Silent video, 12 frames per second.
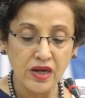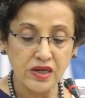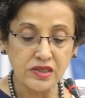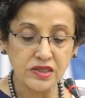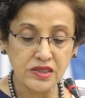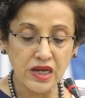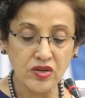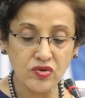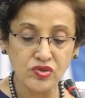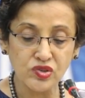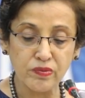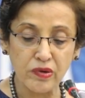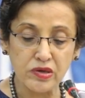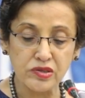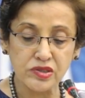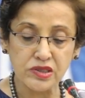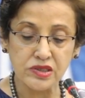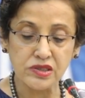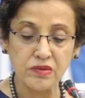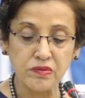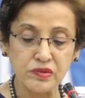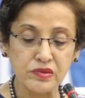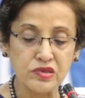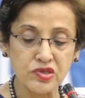A state whose policies and
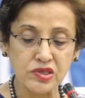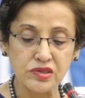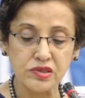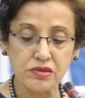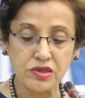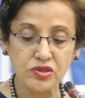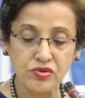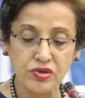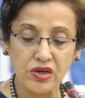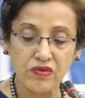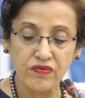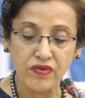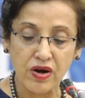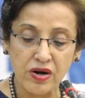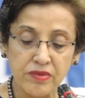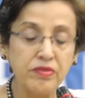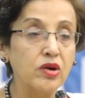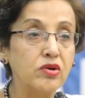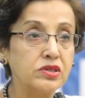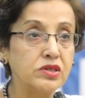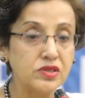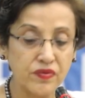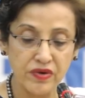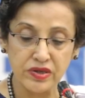positions resonate far beyond
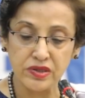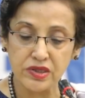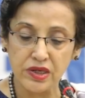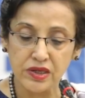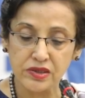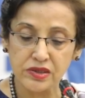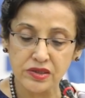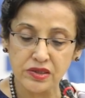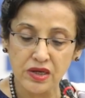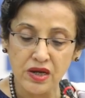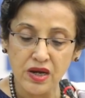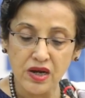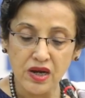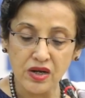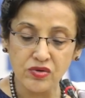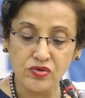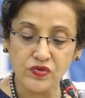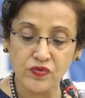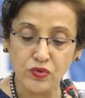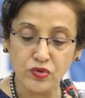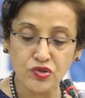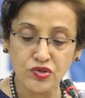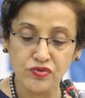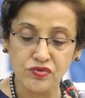its frontiers and whose
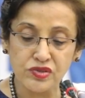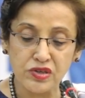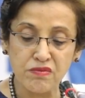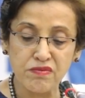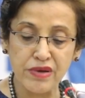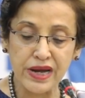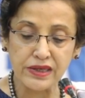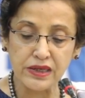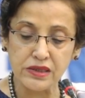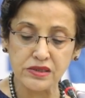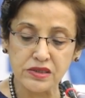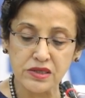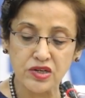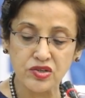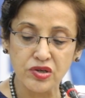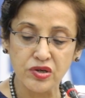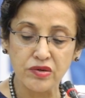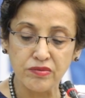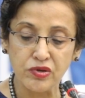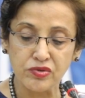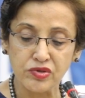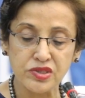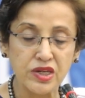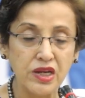fortunes impact the international
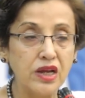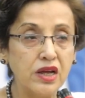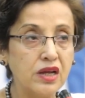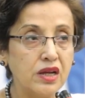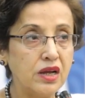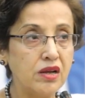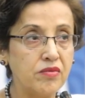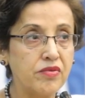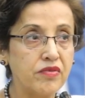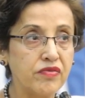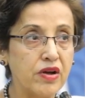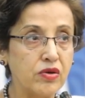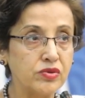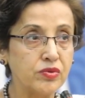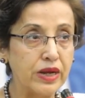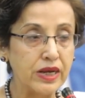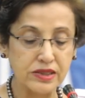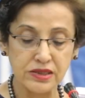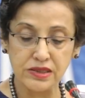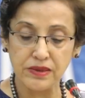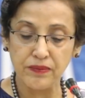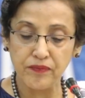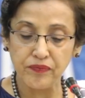community in profound ways.